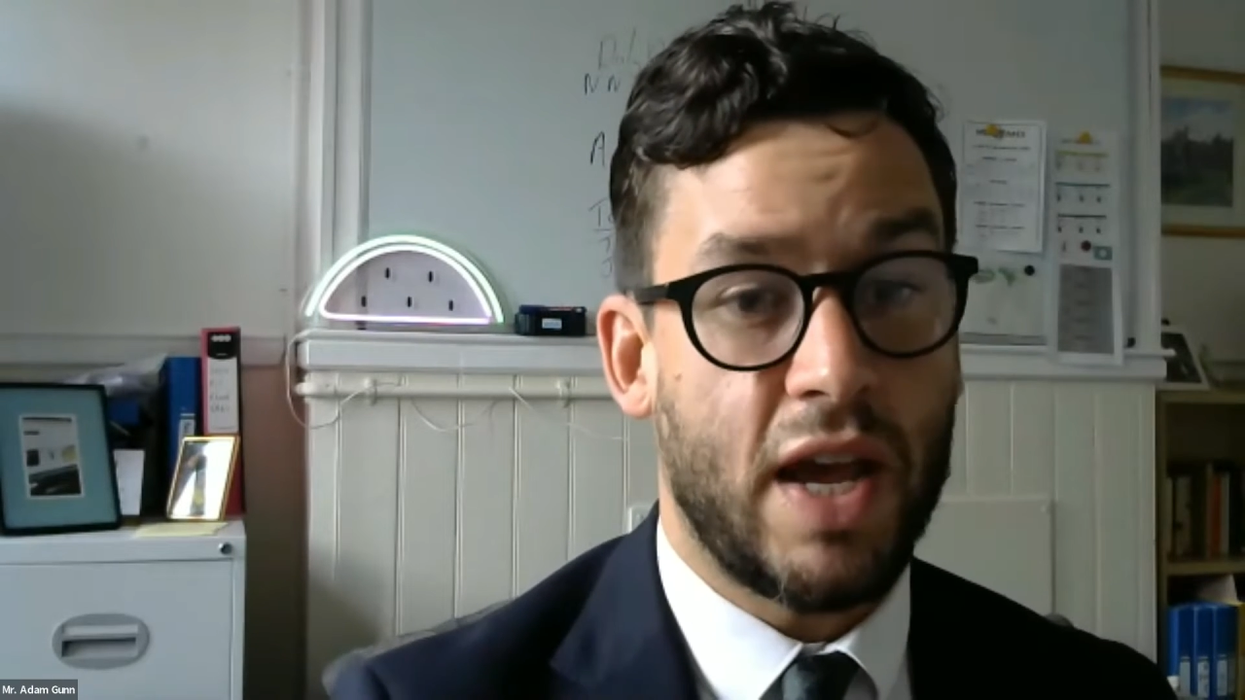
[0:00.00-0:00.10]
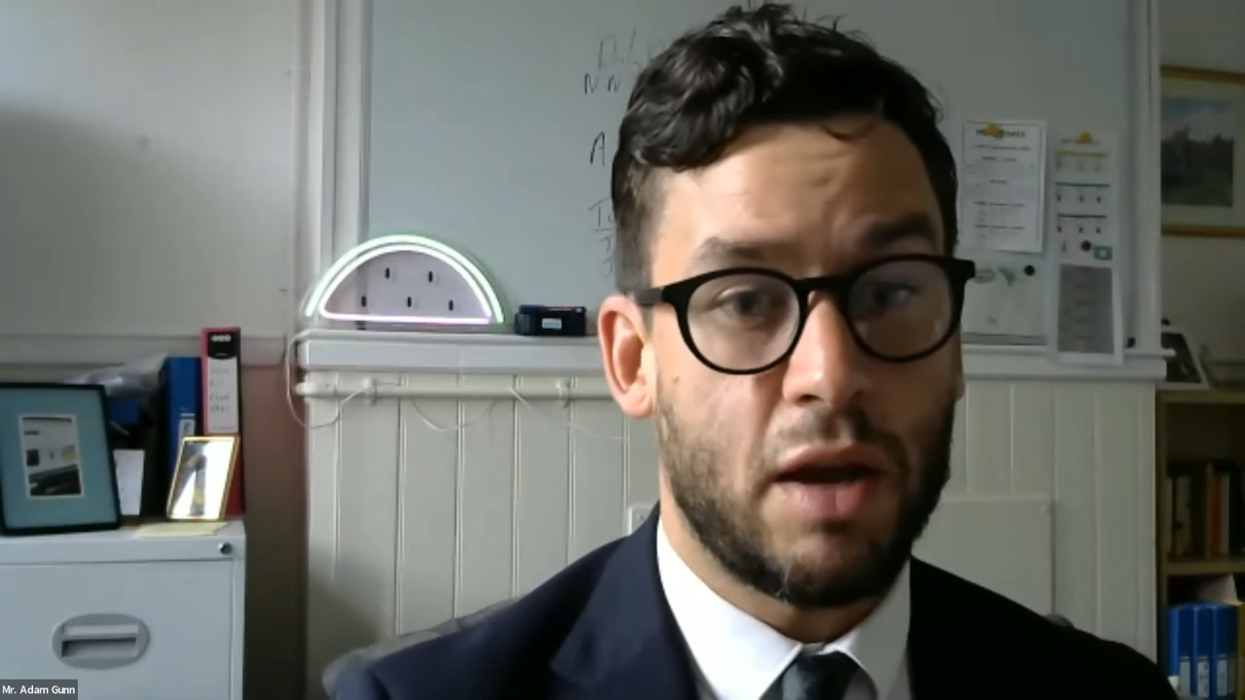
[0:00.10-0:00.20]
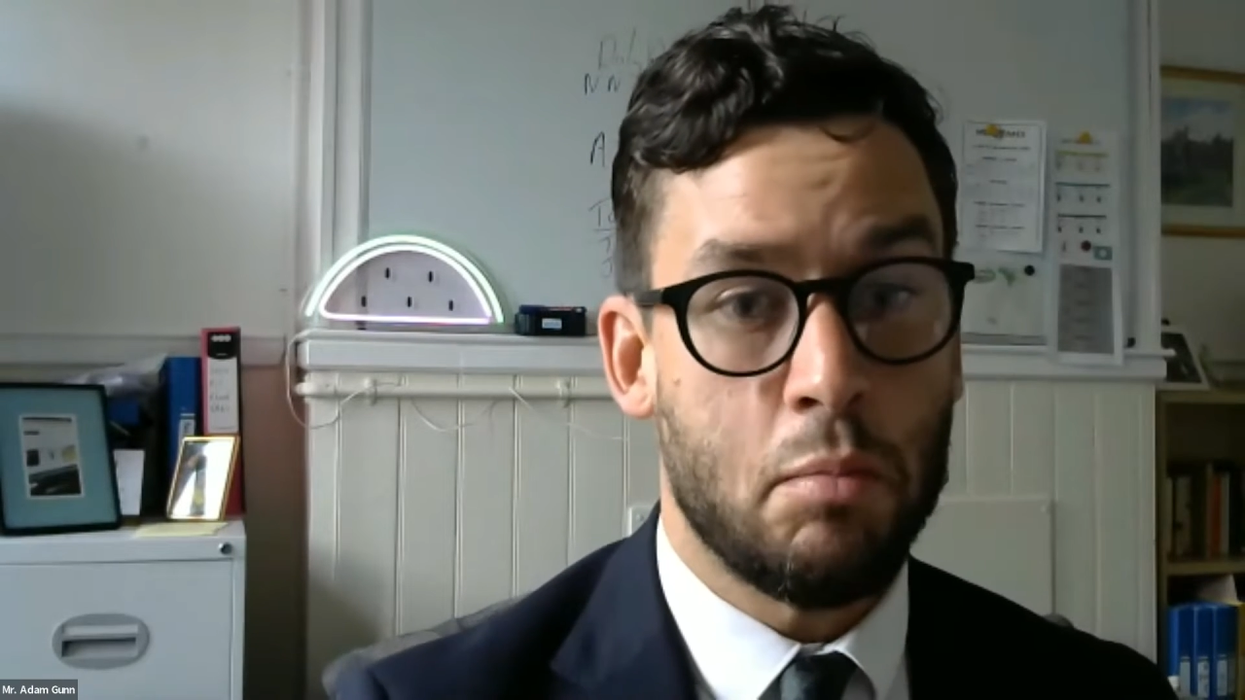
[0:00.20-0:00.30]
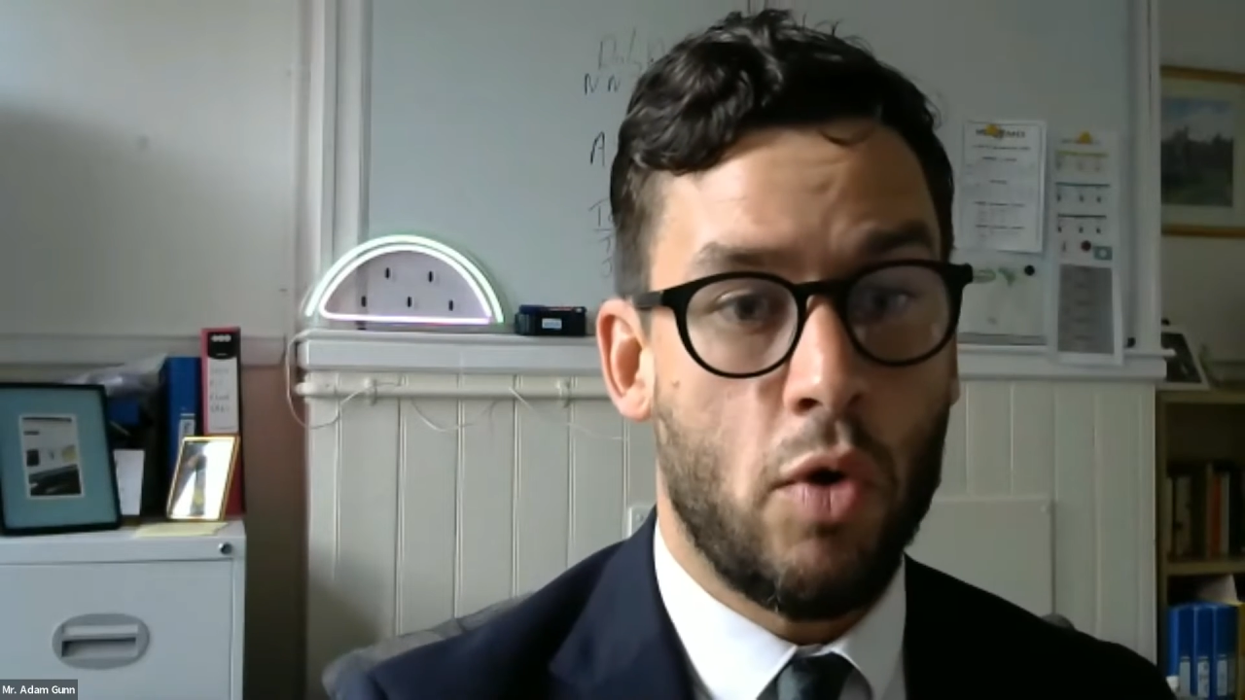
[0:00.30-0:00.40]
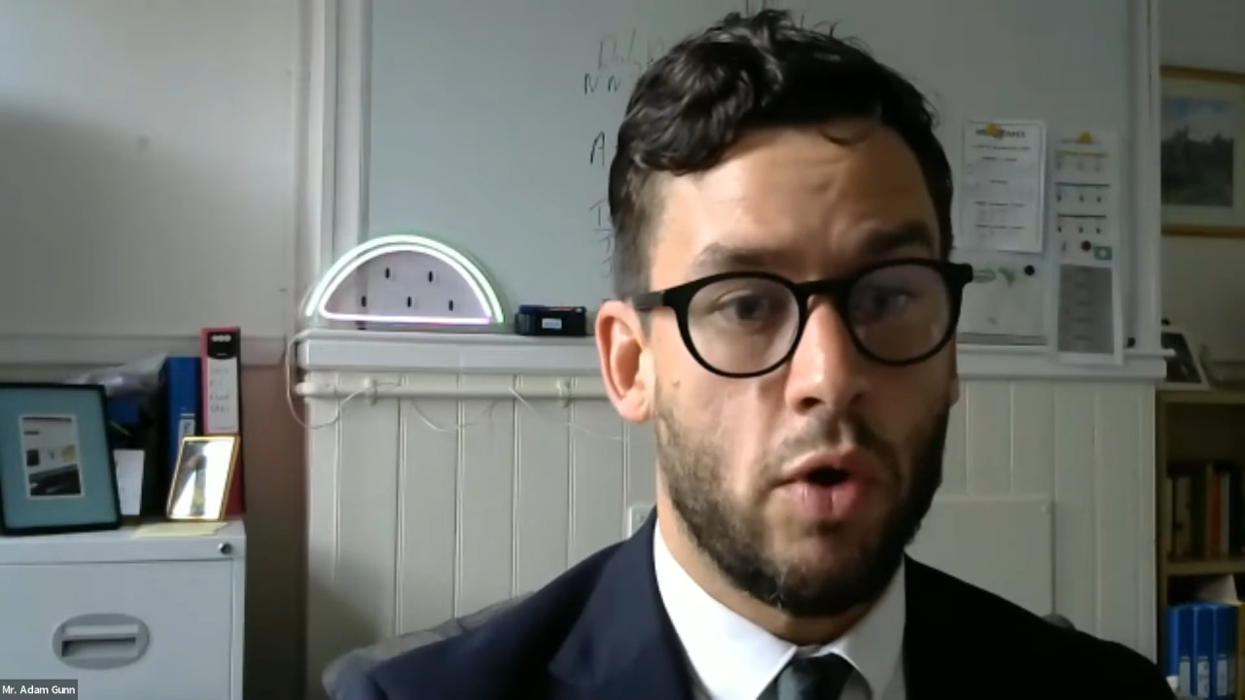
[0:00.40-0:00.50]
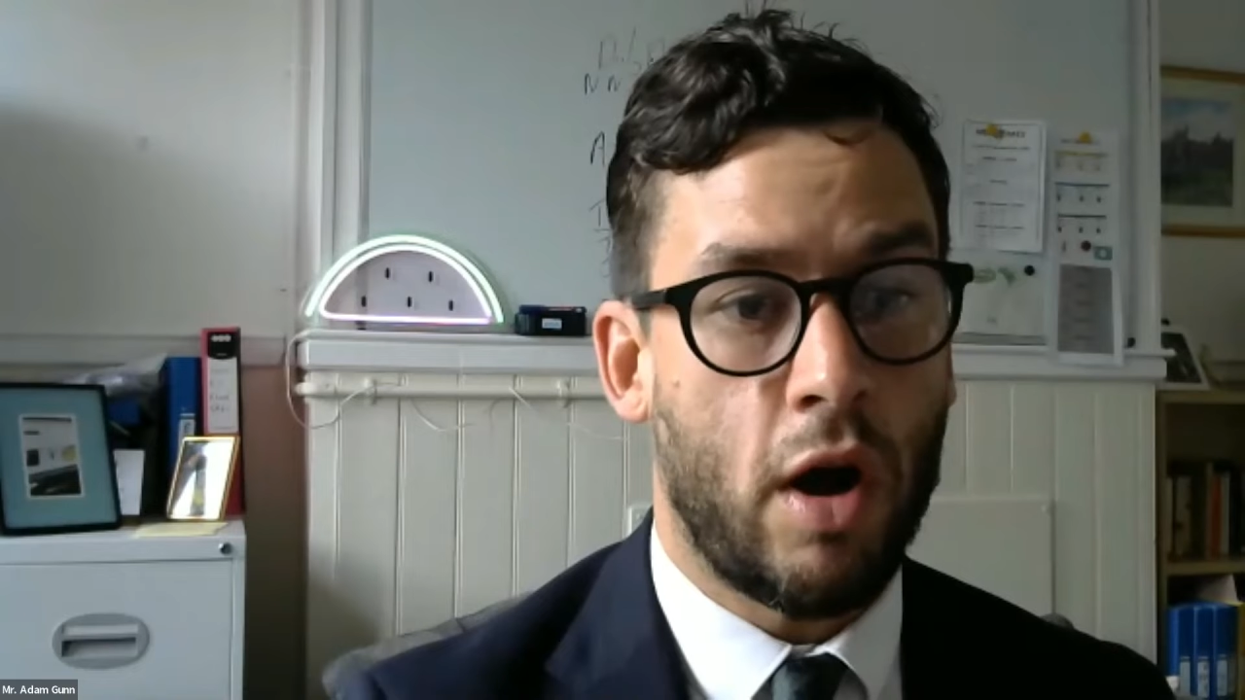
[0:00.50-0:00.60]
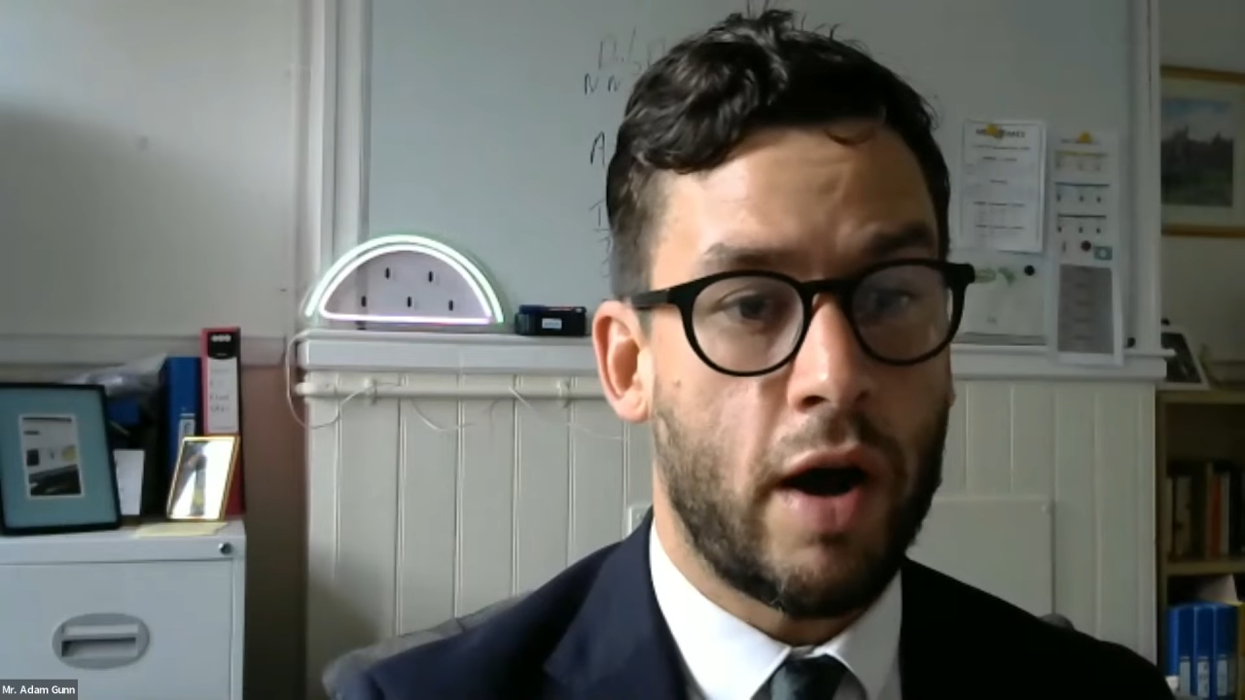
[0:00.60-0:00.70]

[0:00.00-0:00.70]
take more